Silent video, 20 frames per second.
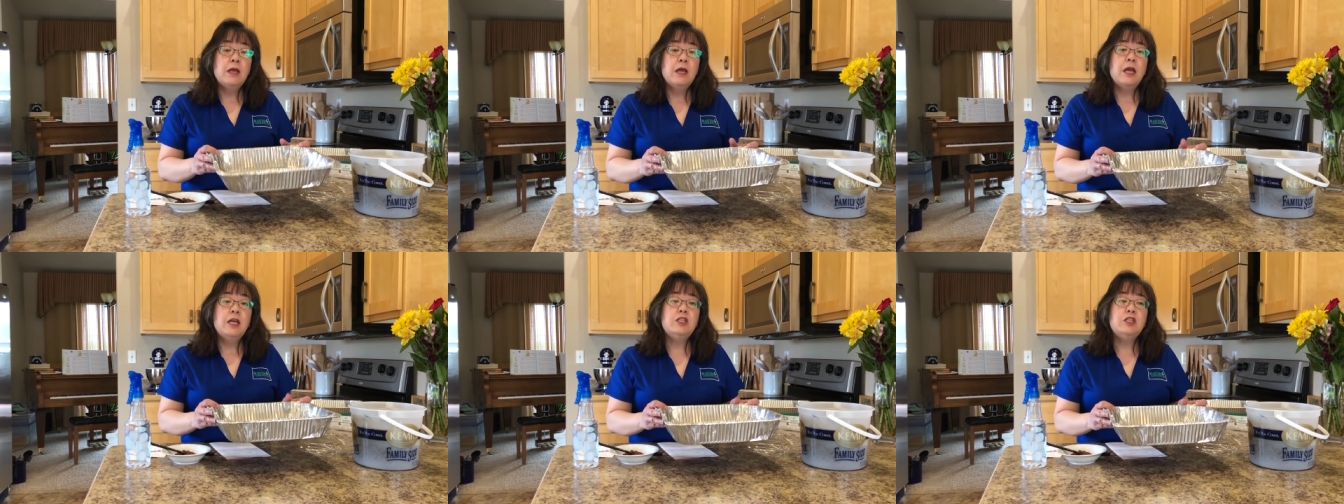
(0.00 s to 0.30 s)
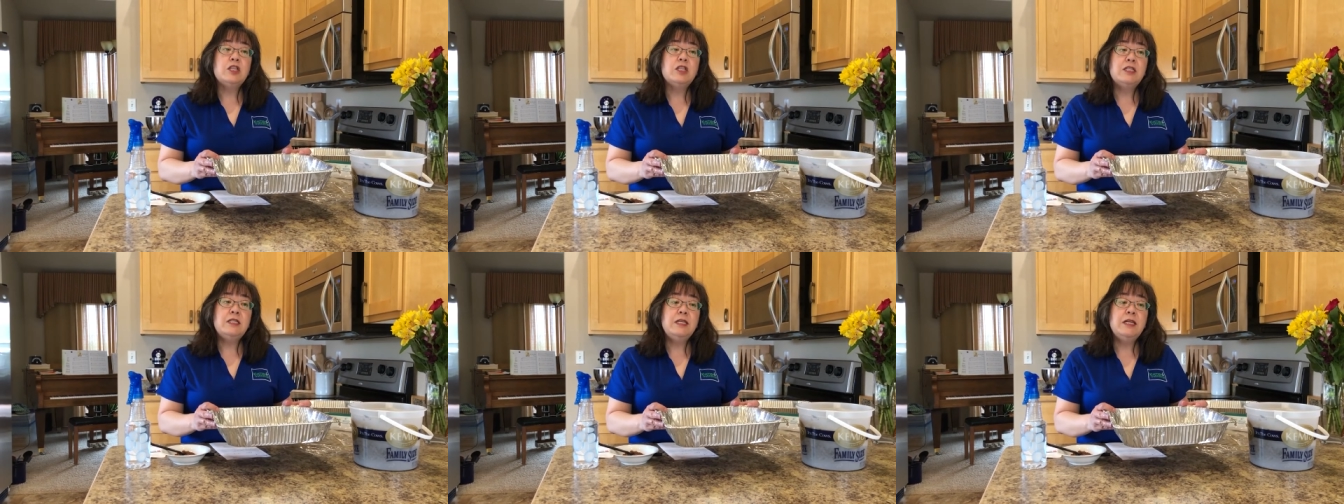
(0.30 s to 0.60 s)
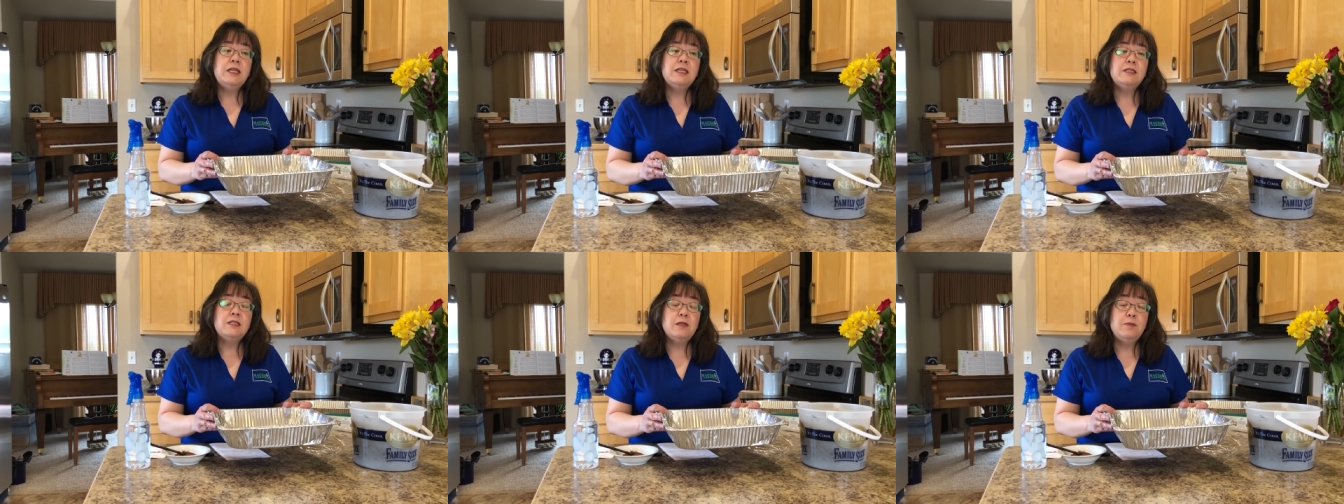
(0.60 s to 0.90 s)
It just
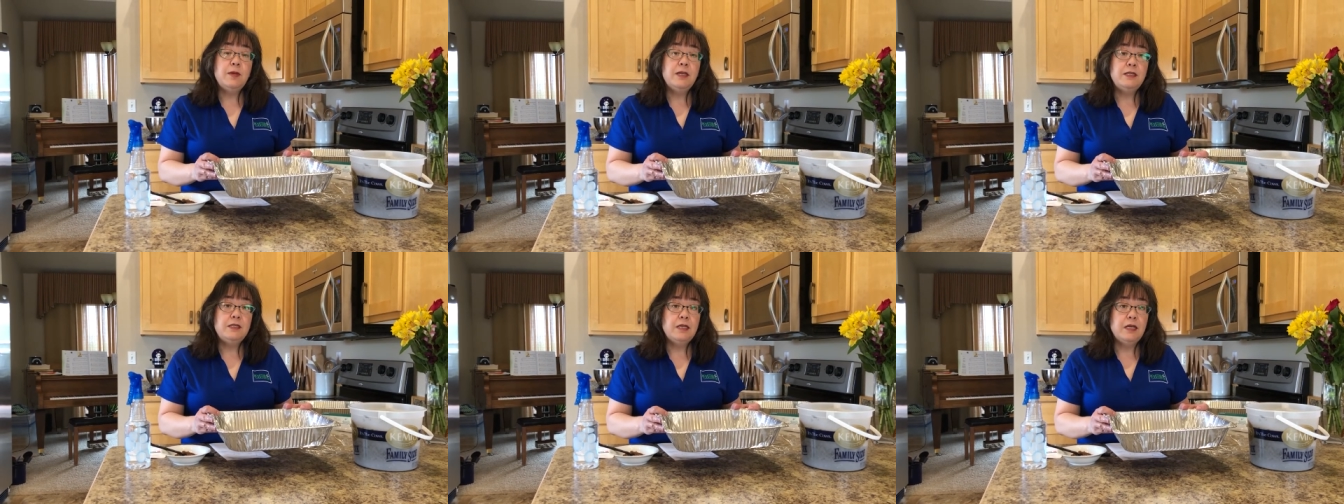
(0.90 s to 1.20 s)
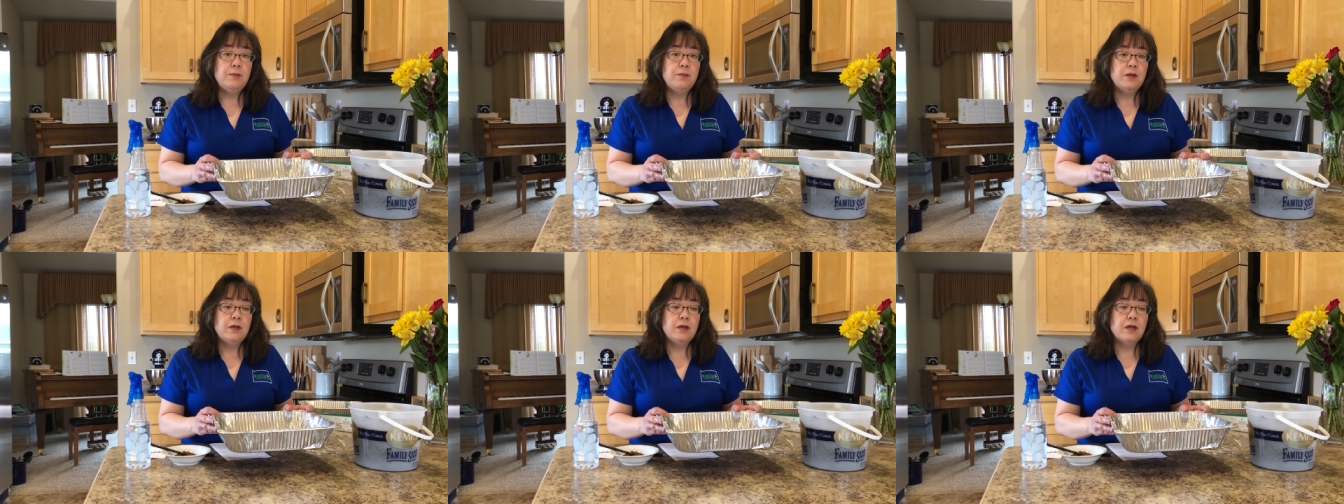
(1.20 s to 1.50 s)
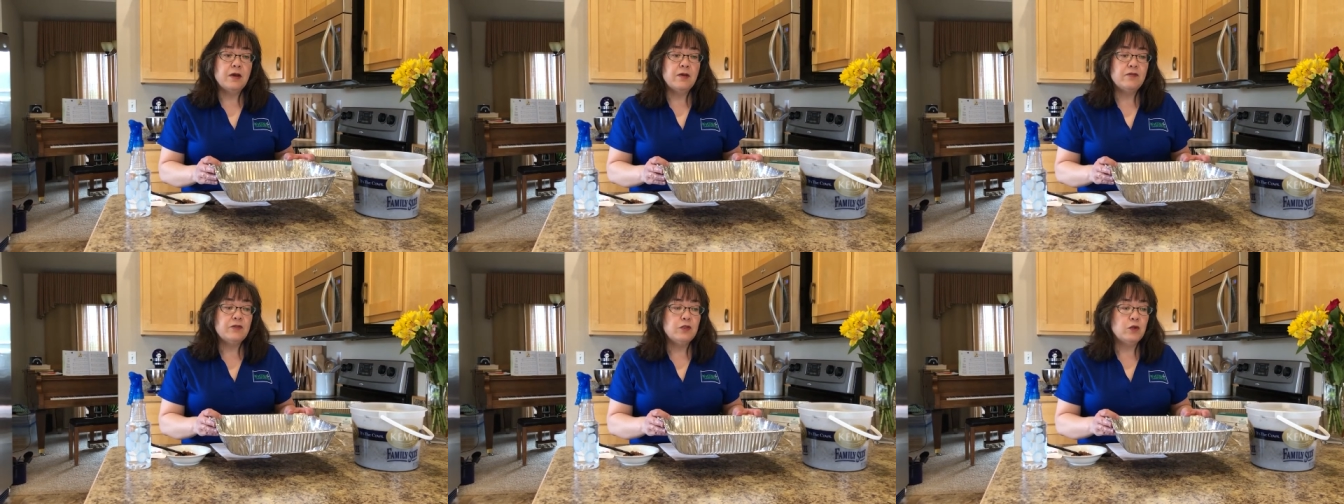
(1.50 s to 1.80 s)
needs to be deep
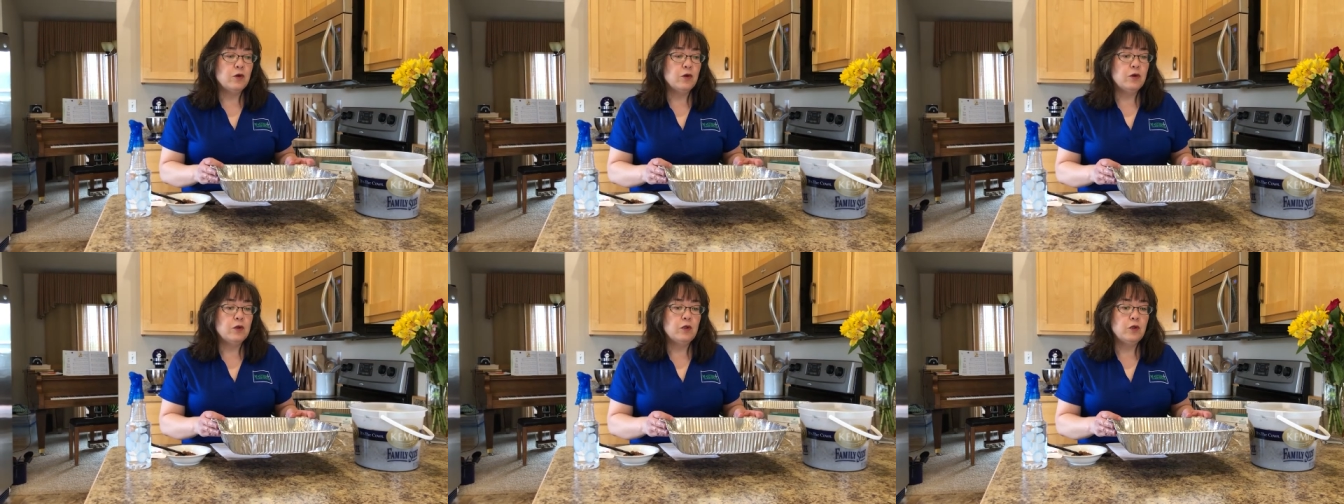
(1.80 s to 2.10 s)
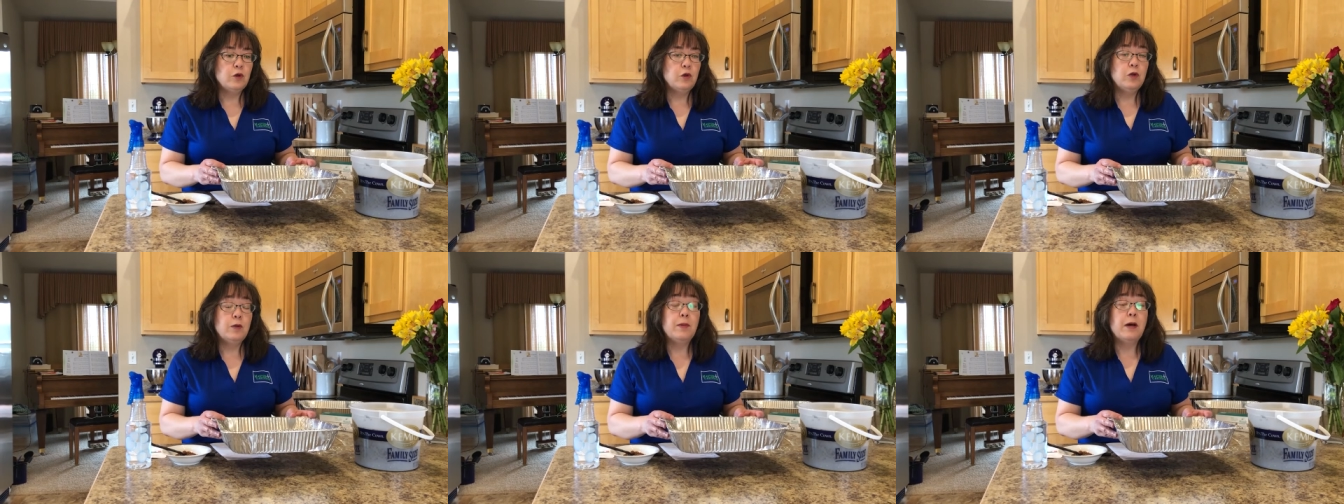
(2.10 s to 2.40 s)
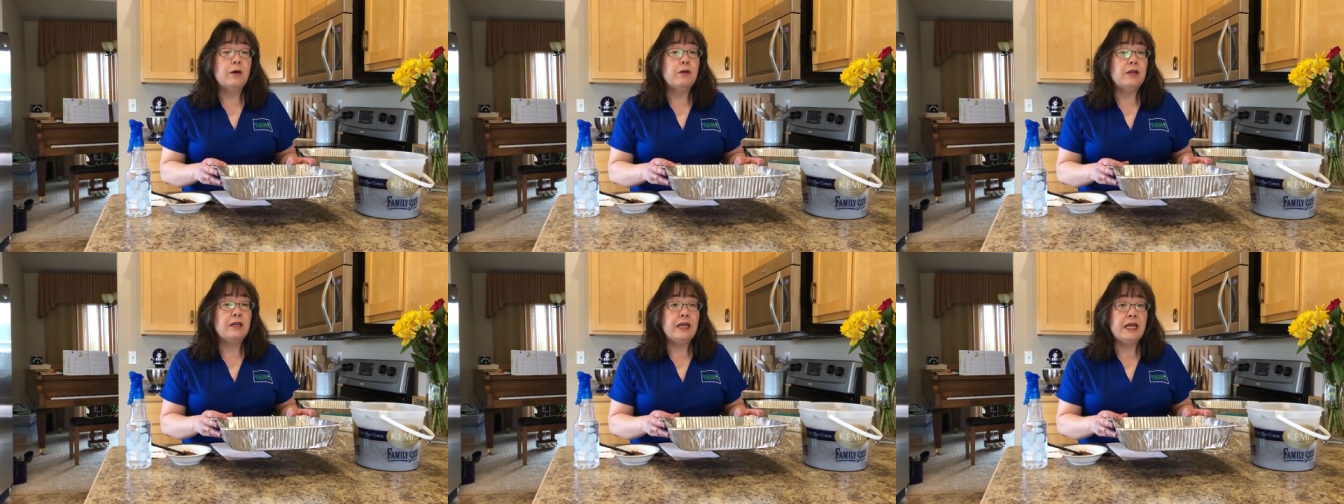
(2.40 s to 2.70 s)
enough to include
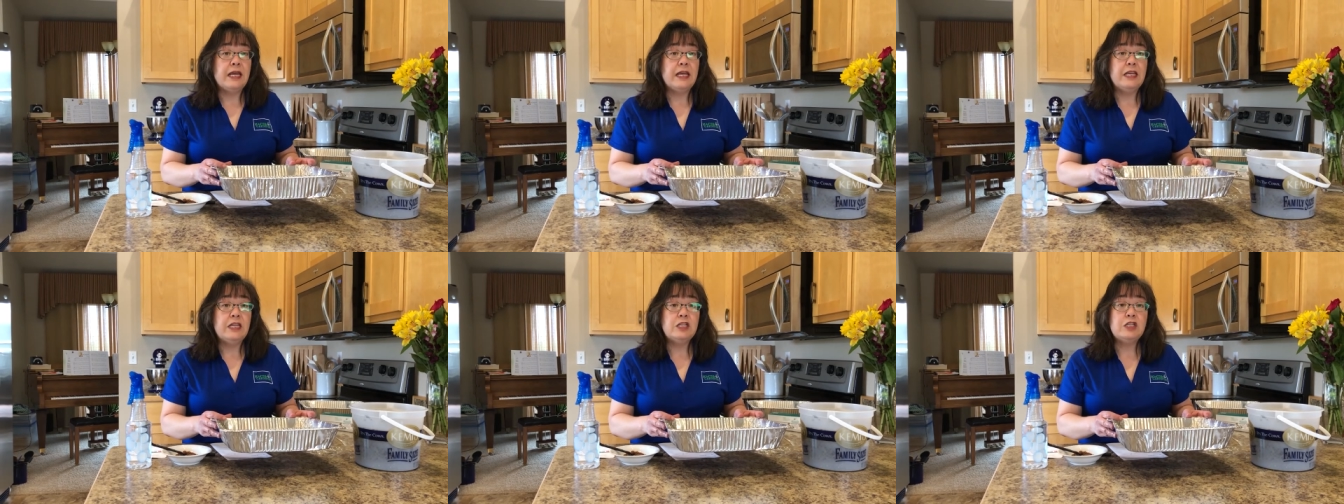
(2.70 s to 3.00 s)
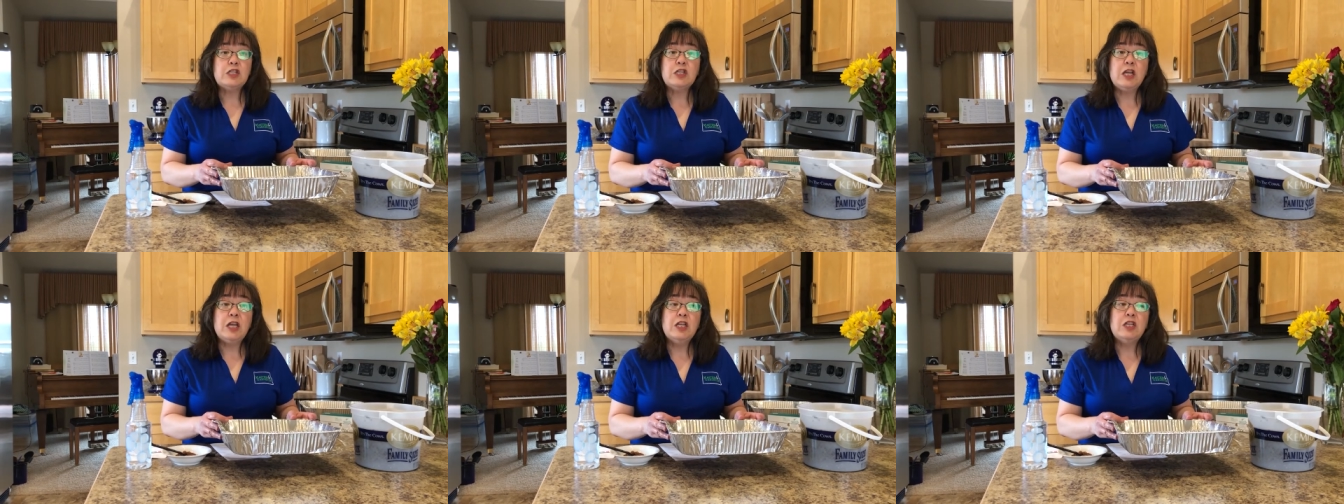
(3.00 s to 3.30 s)
about an inch,